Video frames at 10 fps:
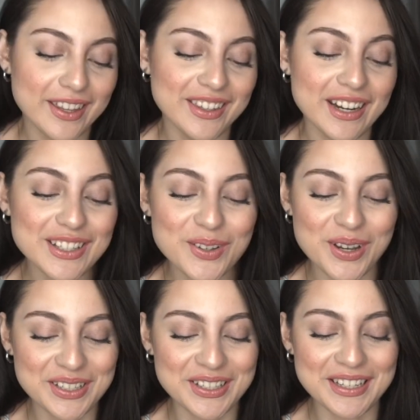the next
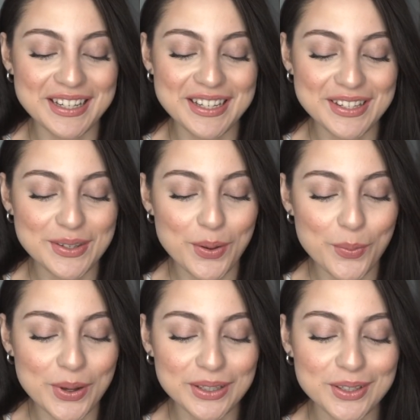question is,
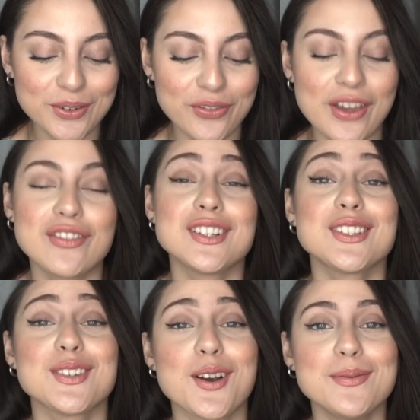what's your favorite
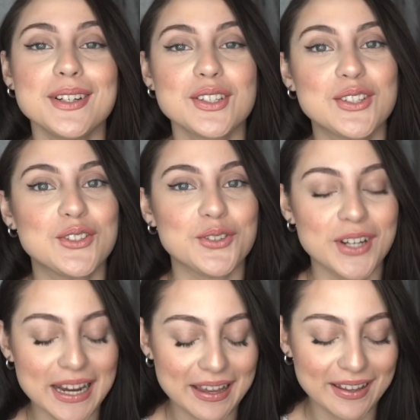Starbucks
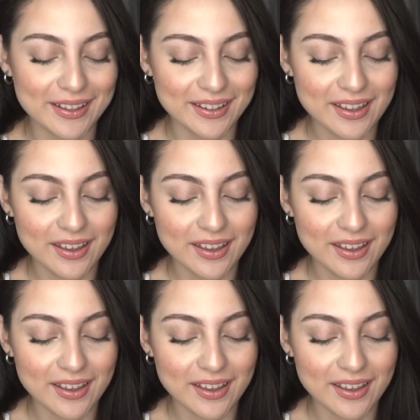drink?